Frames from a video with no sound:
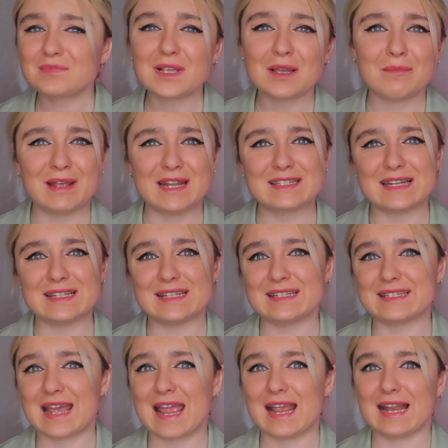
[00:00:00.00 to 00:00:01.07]
meditating
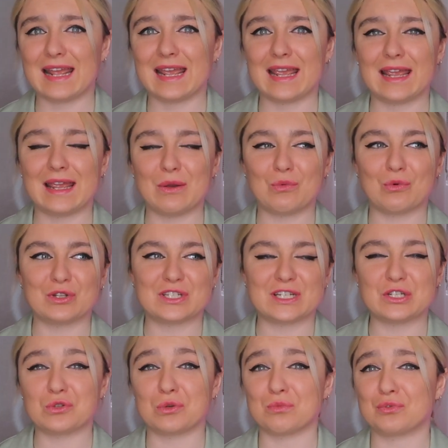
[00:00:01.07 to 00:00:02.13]
daily,
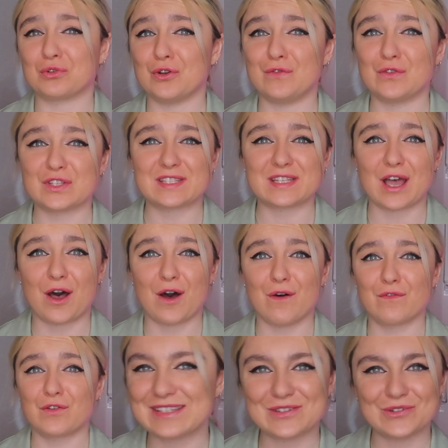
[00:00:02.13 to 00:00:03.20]
wanting to improve
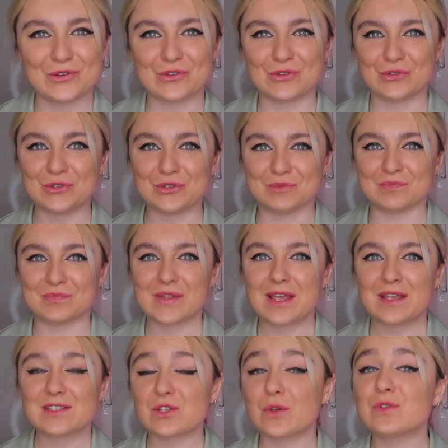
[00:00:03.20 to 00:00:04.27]
yourself. That's not the norm.
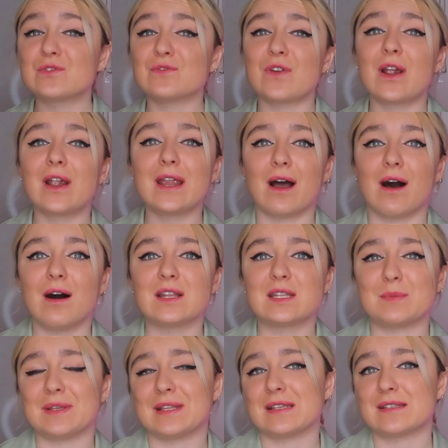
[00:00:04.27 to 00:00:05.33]
So it was very hard to
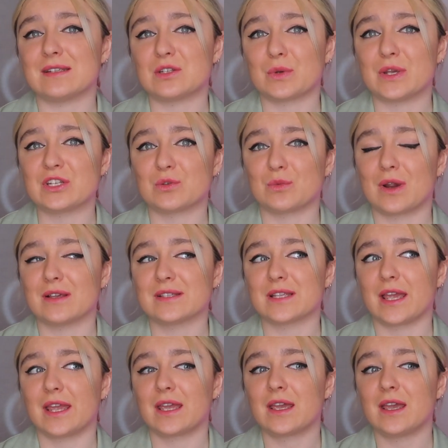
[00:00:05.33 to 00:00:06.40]
be in that situation where I was
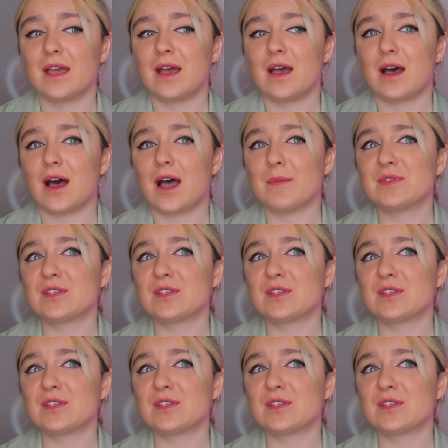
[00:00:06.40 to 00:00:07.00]
like, I'm